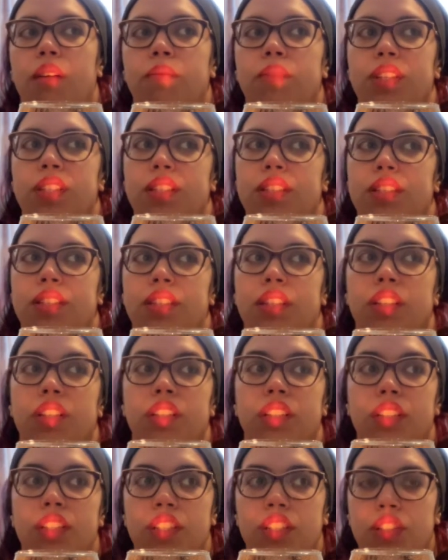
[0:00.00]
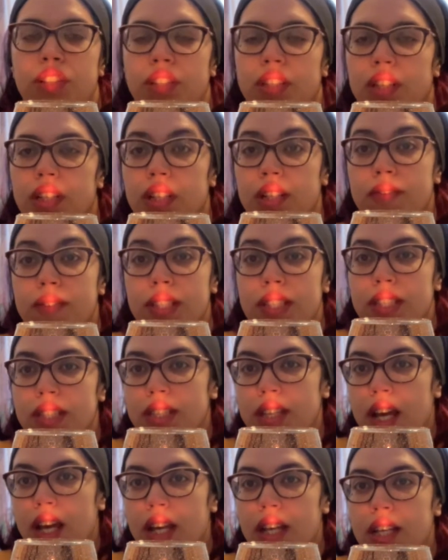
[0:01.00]
is this a conditioning of
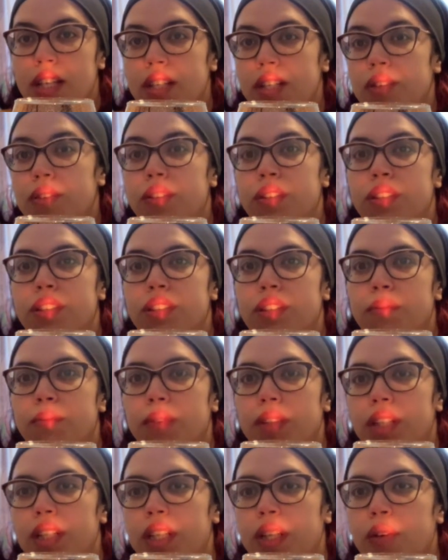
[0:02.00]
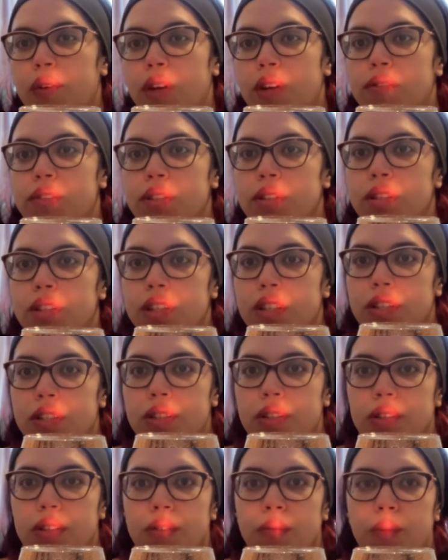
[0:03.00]
society or something that you have to look a
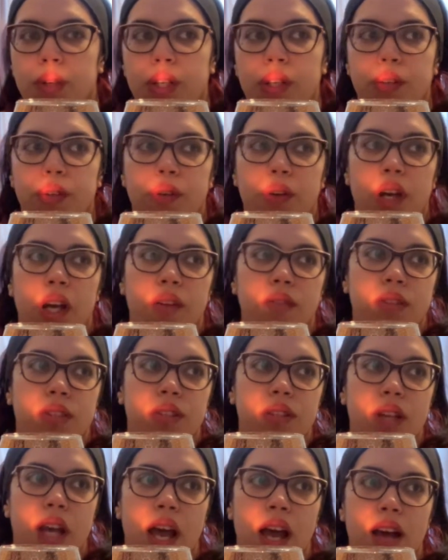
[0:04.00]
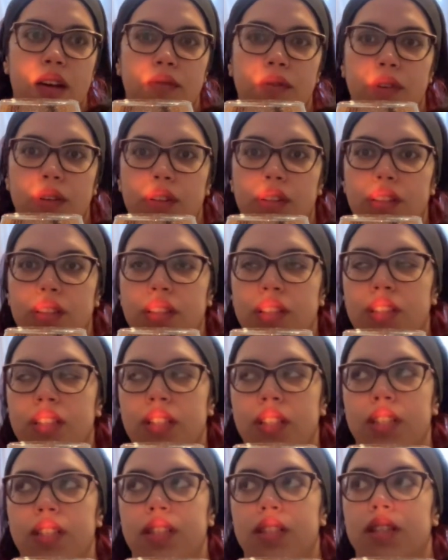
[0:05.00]
certain way, or you have to have all of these
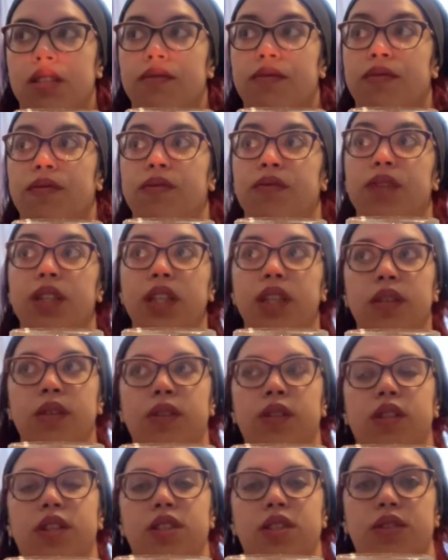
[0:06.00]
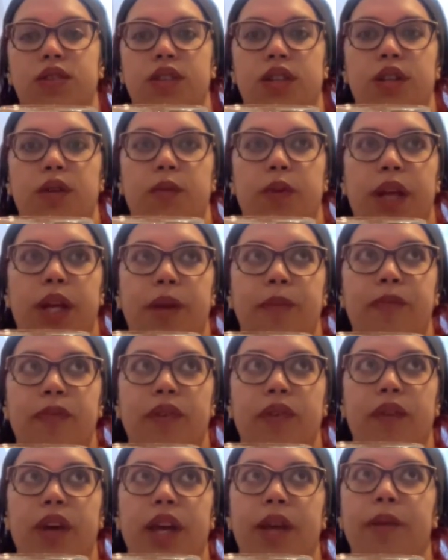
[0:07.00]
things to feel a certain way,
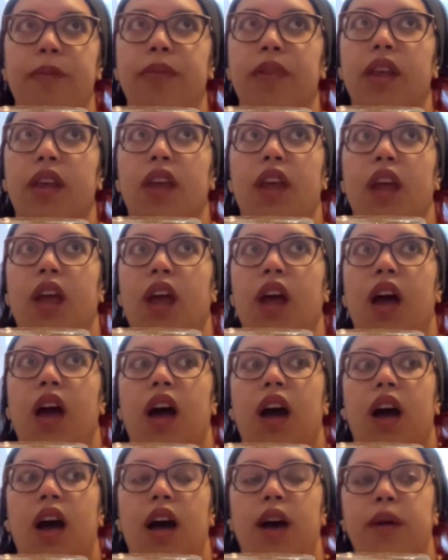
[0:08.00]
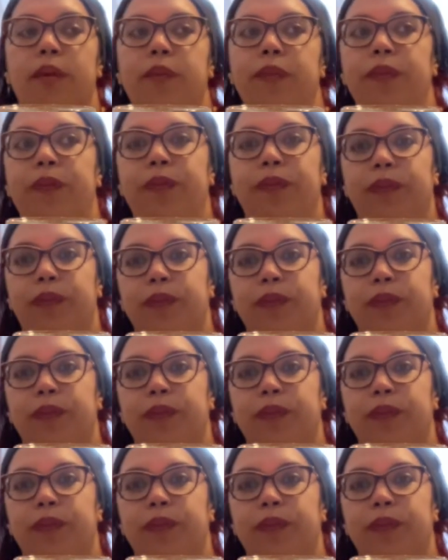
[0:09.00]
right? And